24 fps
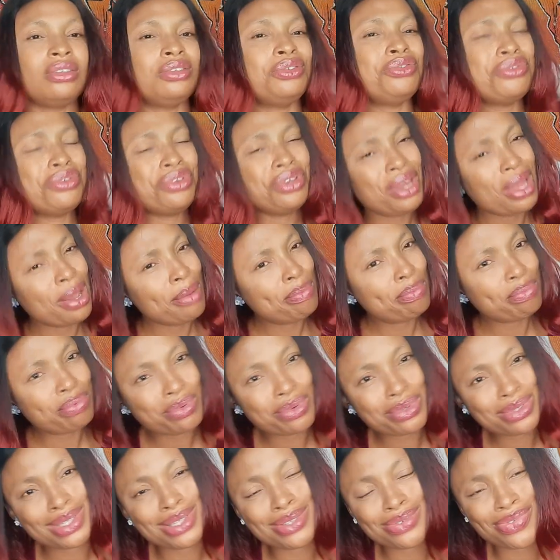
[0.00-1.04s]
You they
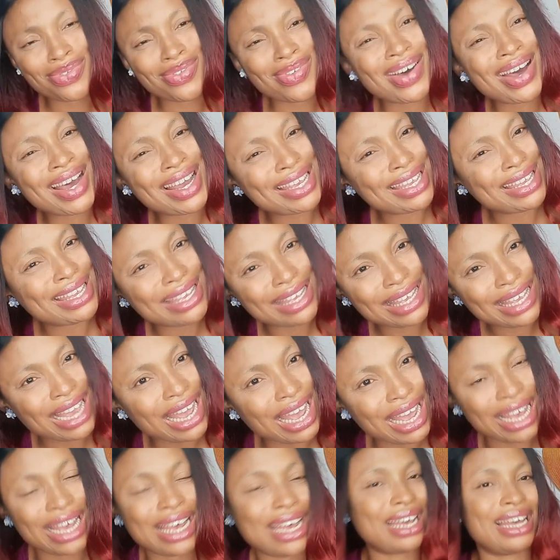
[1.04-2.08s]
put
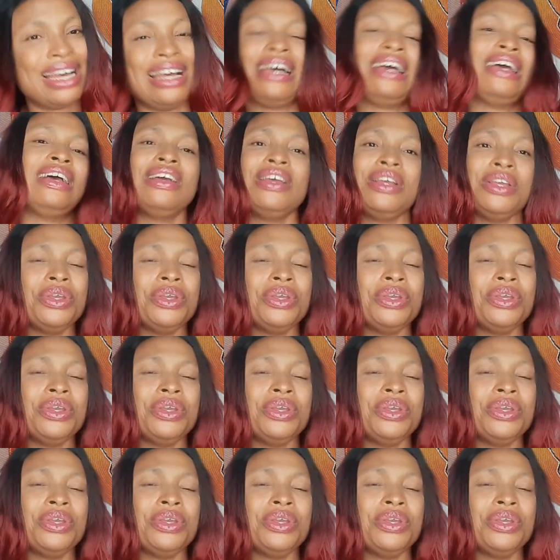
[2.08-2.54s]
fire.